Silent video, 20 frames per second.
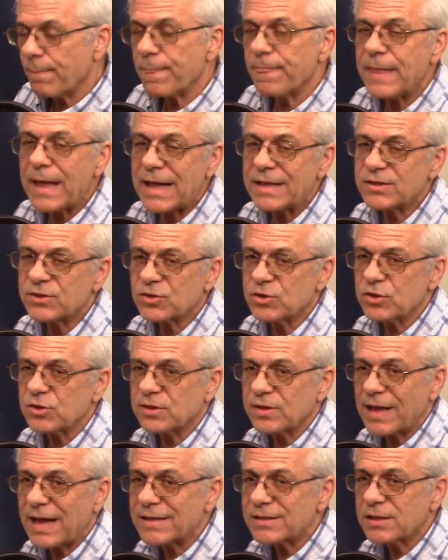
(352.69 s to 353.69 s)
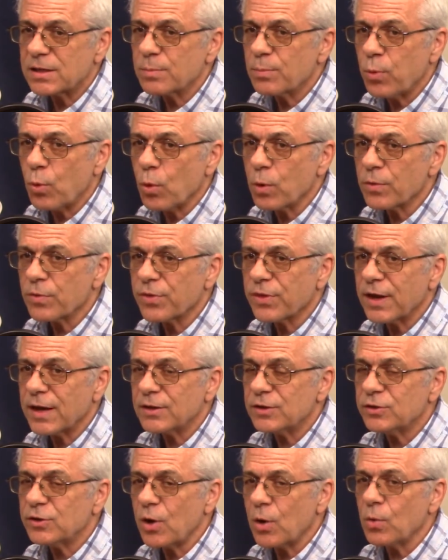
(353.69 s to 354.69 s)
That's an important
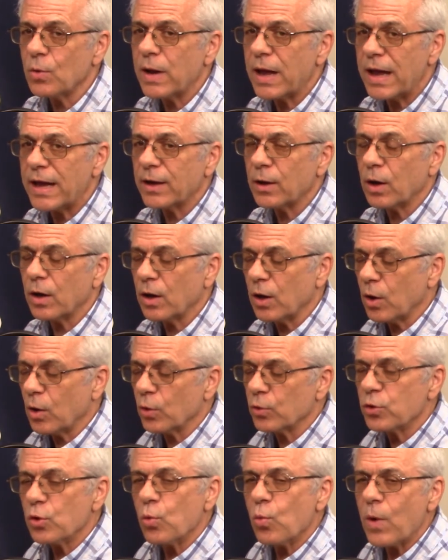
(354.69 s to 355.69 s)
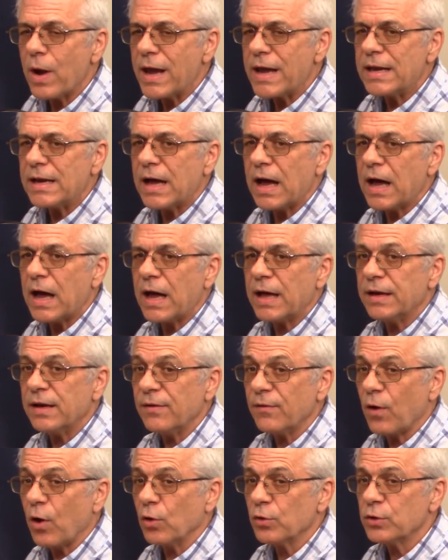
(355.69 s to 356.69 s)
thing. Don't hang all your weight on
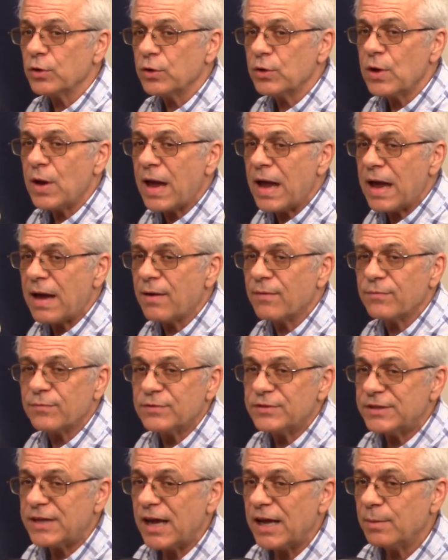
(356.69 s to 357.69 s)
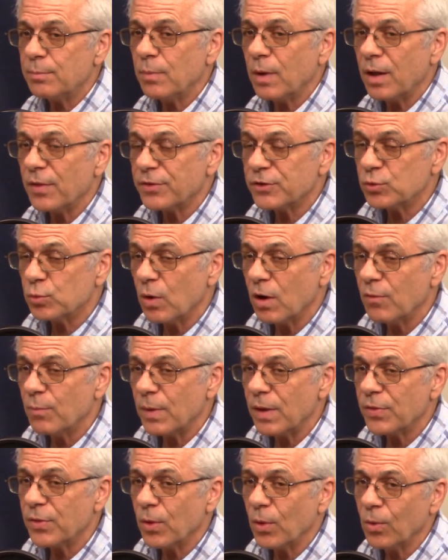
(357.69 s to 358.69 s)
if only you have 10-month,
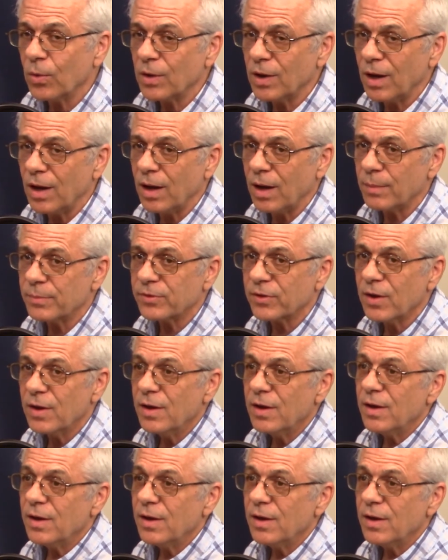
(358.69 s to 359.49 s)
12-month-old comps.